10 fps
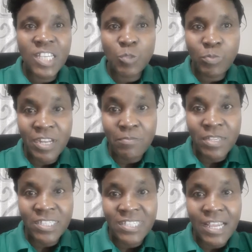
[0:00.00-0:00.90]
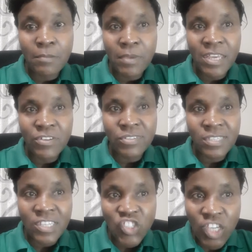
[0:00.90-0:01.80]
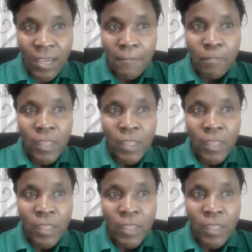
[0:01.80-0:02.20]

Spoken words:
experiments done by a researcher.